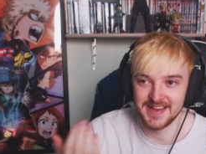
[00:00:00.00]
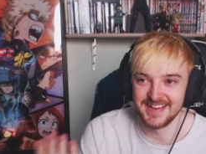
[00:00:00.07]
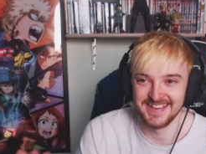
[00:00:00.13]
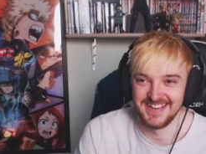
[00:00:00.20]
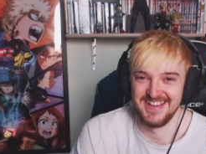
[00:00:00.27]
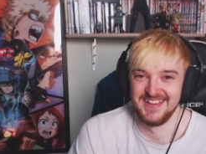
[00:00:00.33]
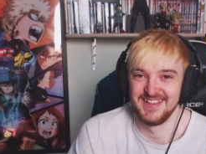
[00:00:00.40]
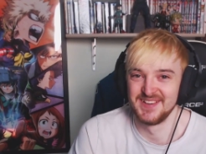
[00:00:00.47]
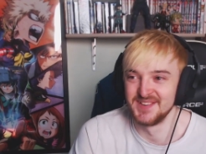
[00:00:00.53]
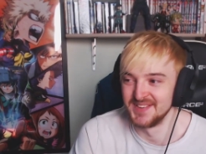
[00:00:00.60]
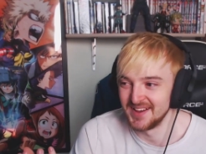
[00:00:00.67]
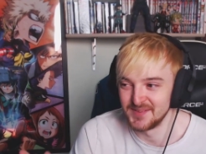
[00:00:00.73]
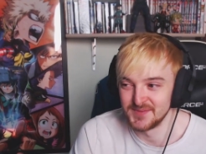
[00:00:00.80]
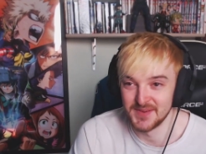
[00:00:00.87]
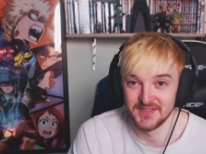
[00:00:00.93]
You know,
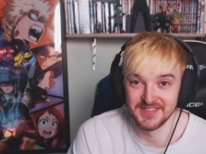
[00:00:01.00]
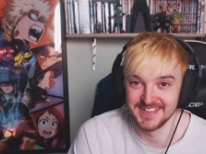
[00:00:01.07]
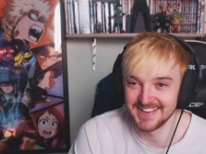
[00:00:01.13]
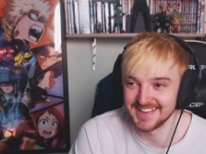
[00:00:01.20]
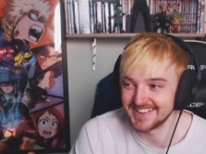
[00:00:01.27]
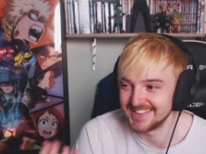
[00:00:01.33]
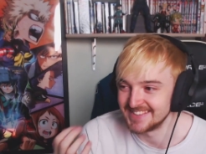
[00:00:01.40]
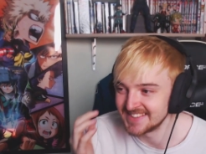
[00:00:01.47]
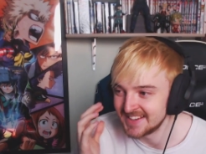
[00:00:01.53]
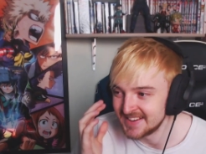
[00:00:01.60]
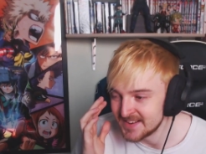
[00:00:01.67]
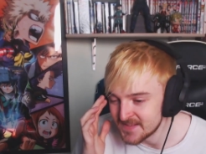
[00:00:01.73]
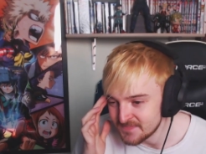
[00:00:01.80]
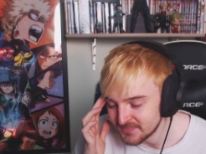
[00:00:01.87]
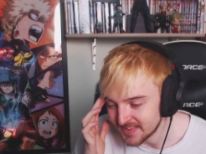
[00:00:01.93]
that would be ridiculous.
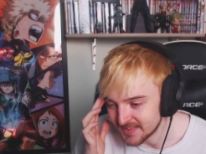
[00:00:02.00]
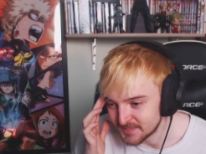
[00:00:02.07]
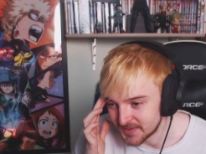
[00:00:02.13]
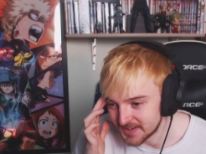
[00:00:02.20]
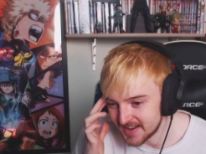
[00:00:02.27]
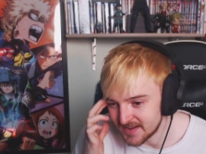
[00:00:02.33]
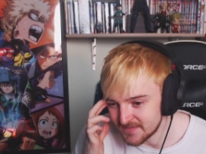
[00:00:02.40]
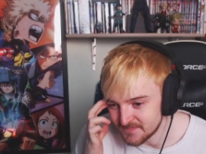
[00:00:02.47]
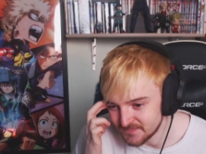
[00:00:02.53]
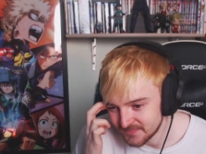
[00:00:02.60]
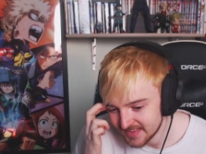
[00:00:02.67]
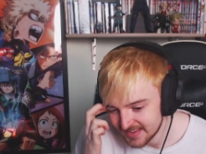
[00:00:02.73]
But um,